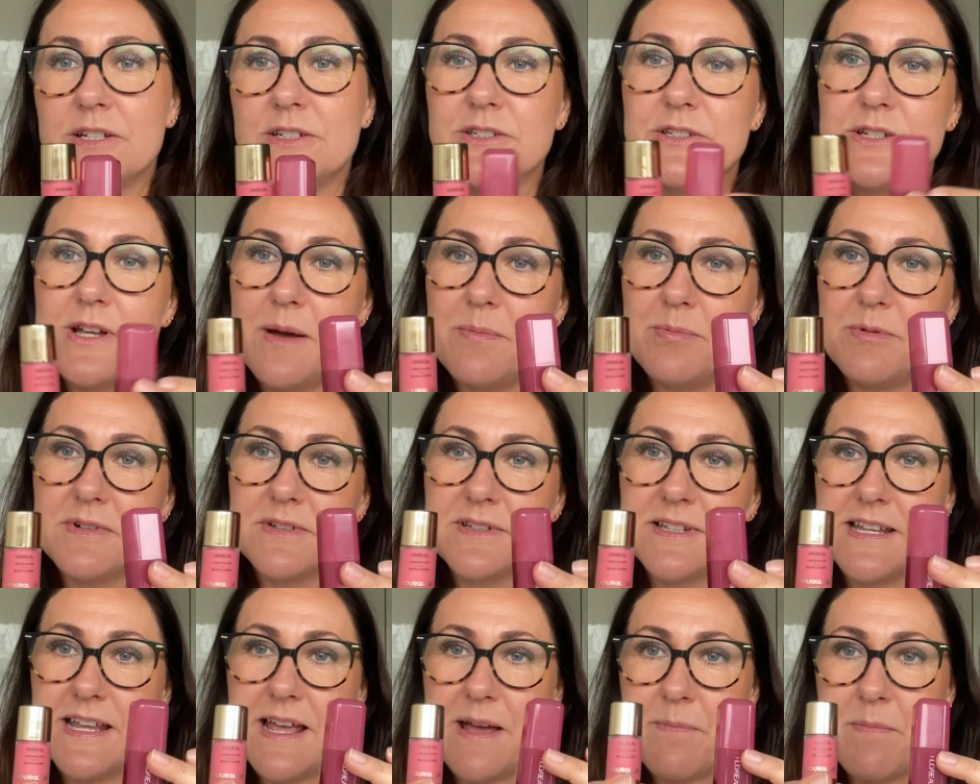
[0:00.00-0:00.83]
double
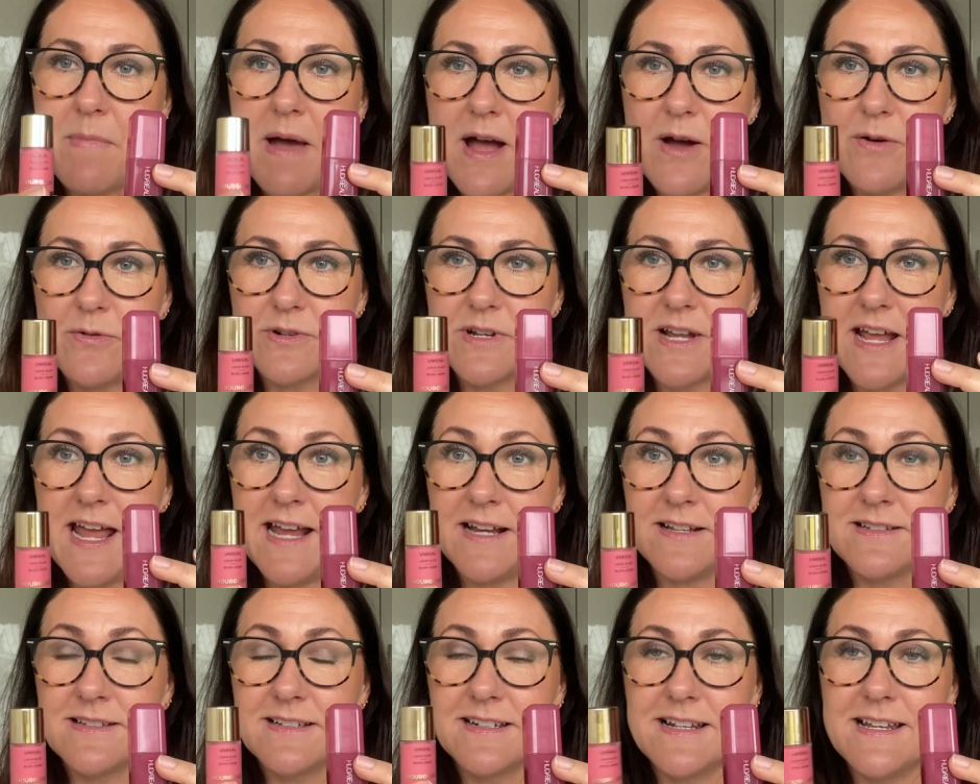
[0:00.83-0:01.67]
the amount
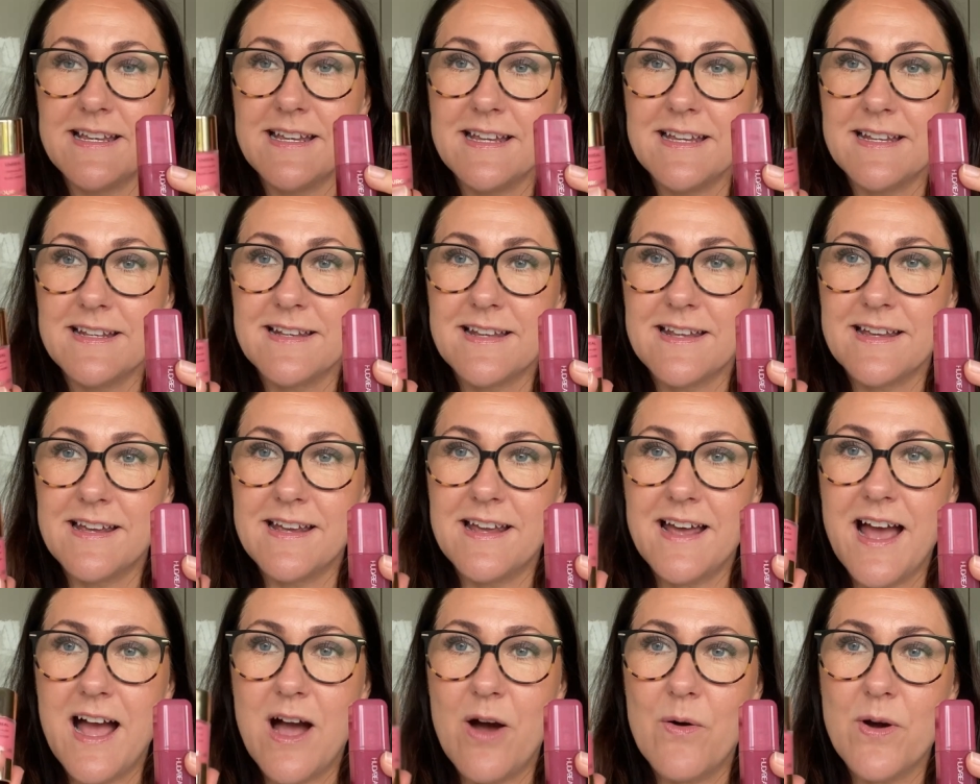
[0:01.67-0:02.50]
actually in
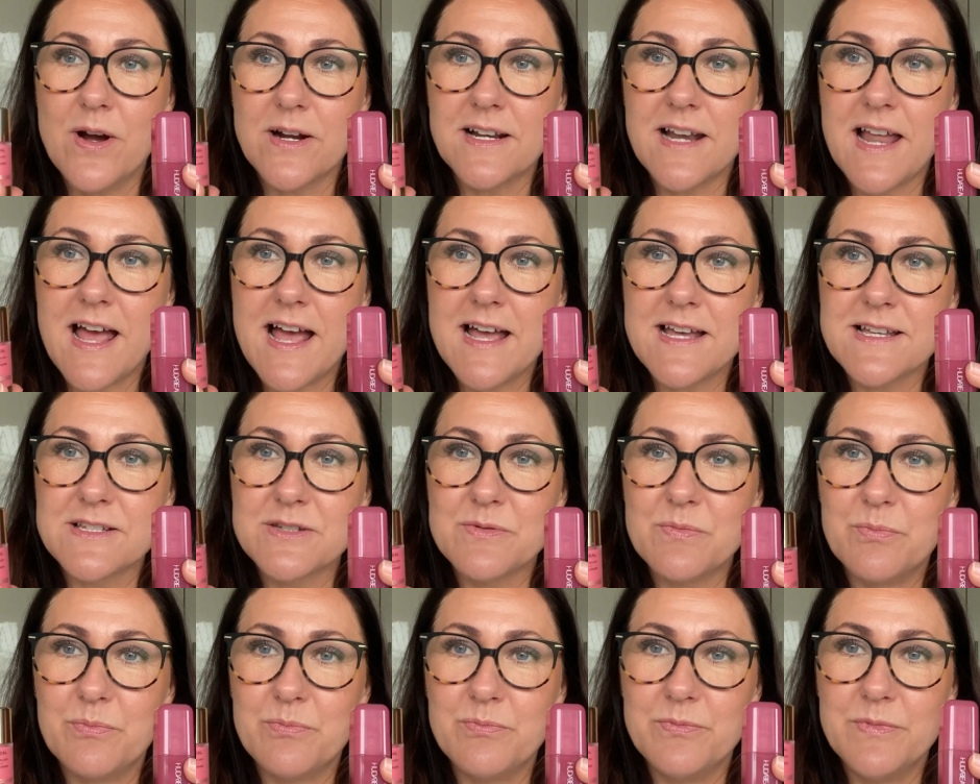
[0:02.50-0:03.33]
the Hourglass
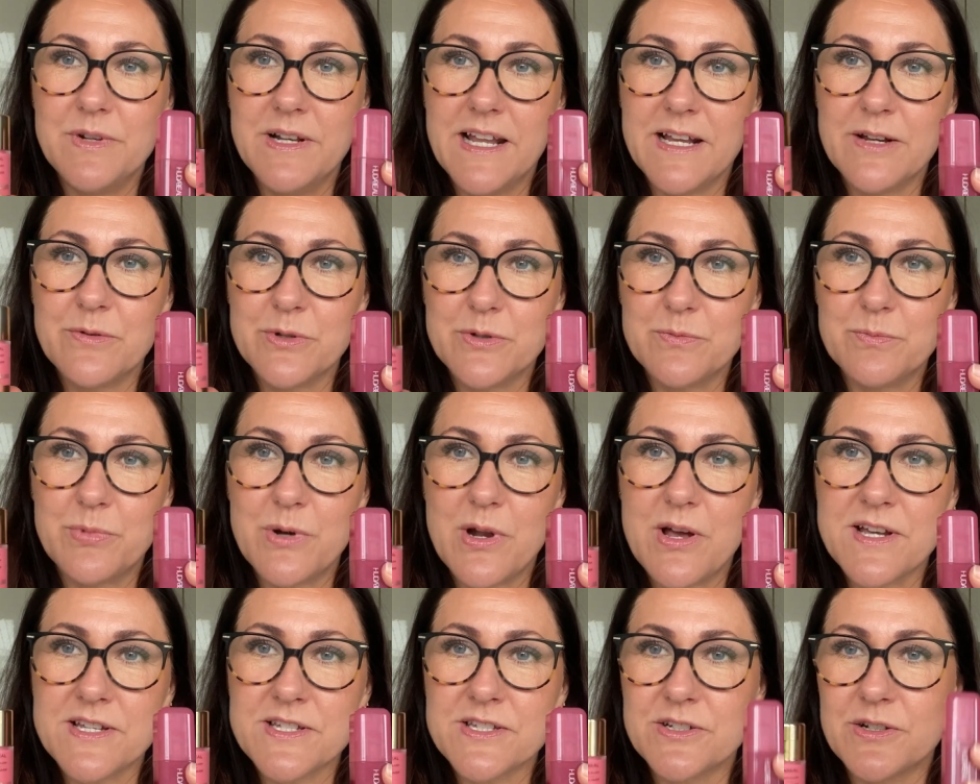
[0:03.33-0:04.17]
Liquid
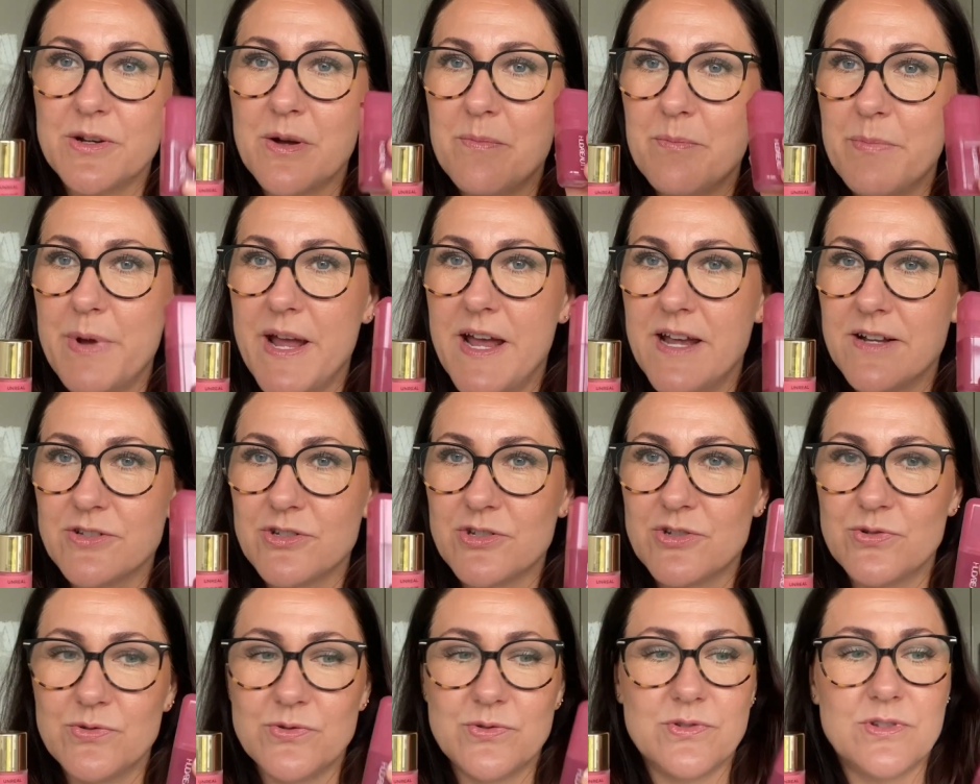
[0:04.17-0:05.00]
Blush compared
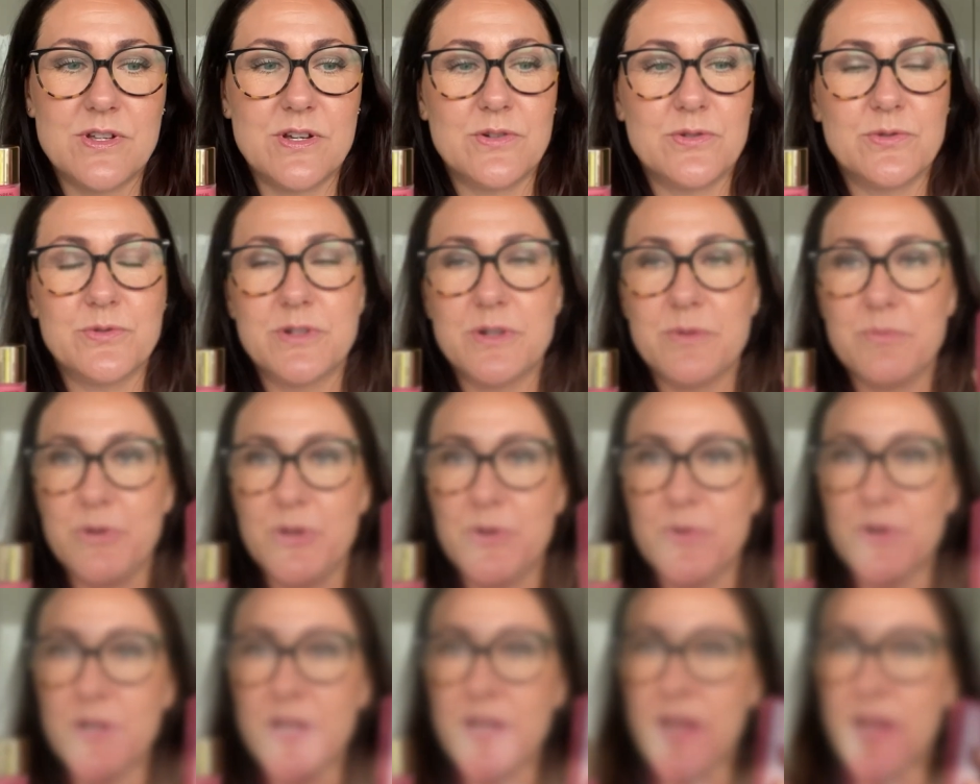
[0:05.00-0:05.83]
to the Huda
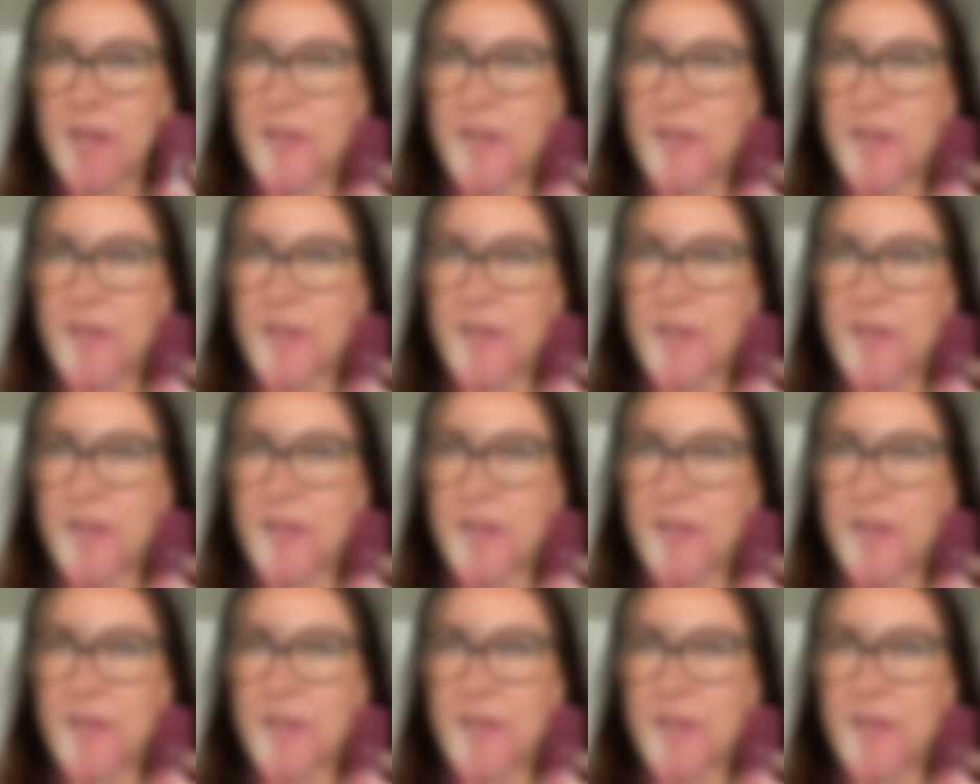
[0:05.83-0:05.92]
Beauty.